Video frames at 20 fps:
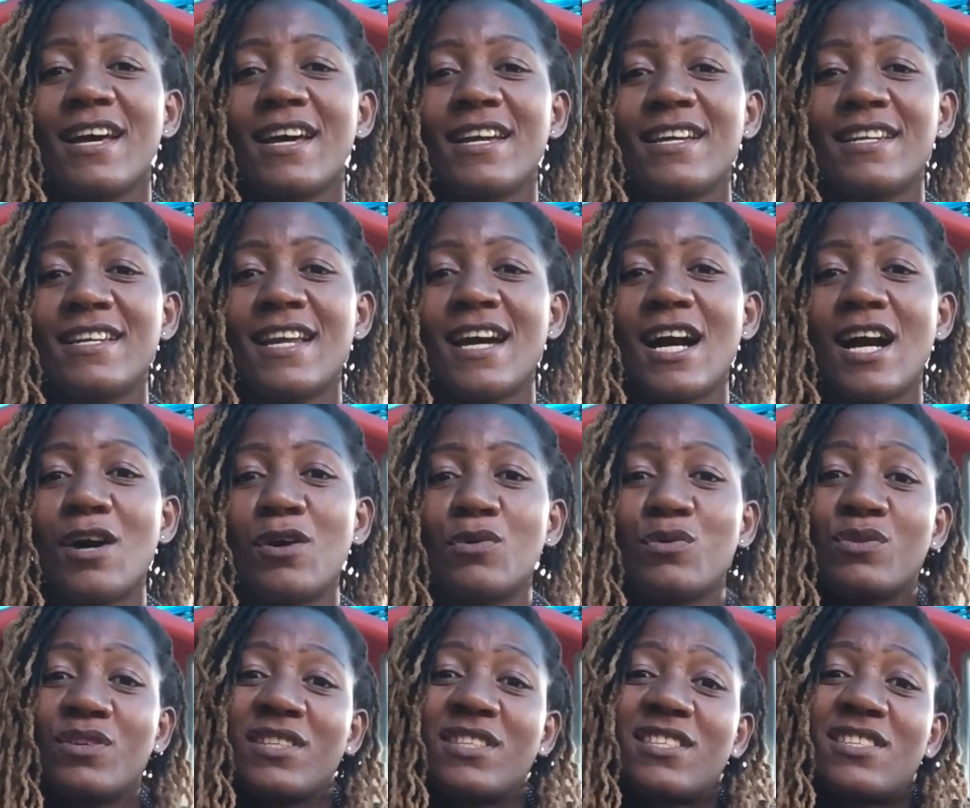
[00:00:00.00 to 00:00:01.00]
and
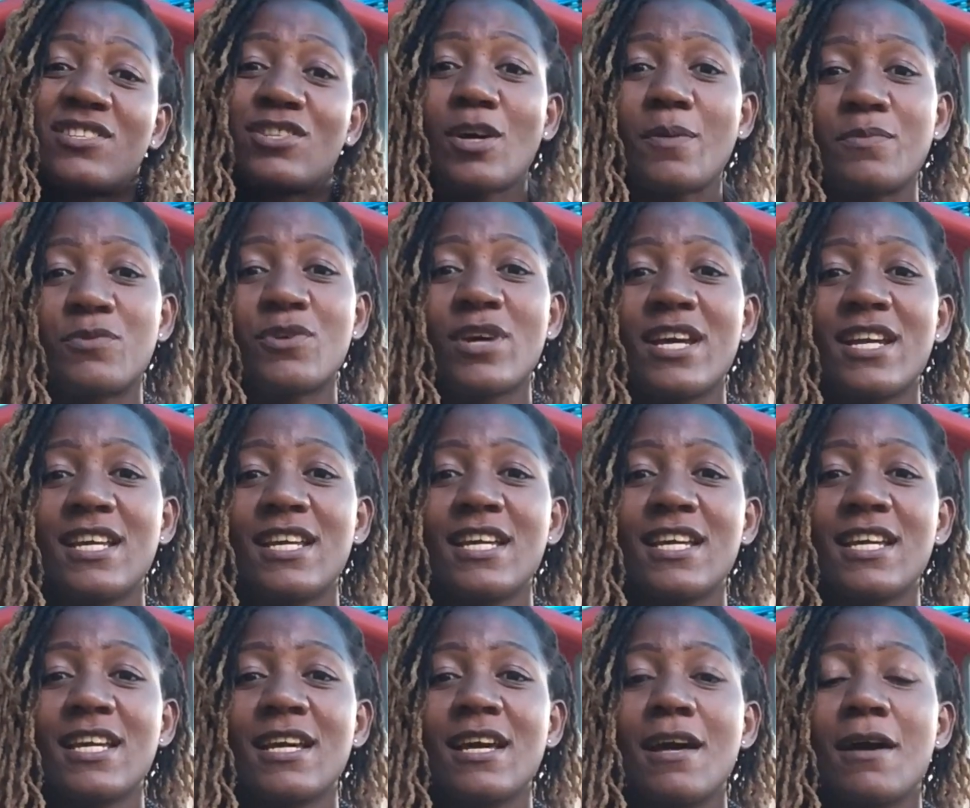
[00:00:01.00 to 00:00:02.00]
now it stopped
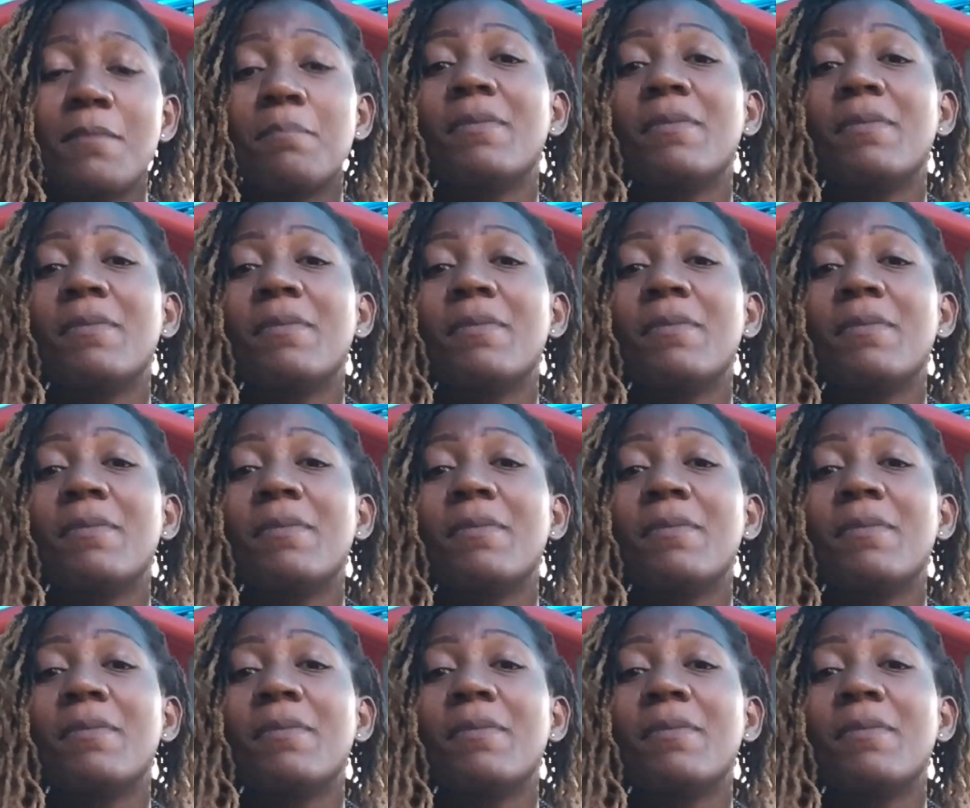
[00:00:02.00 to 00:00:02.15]
raining,